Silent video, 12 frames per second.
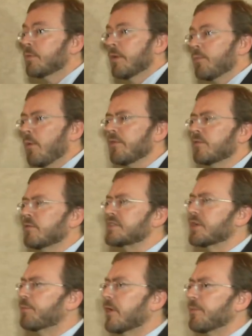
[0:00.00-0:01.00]
What was the
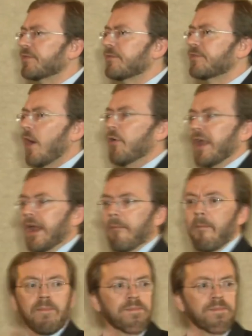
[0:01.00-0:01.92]
original purpose of zoning?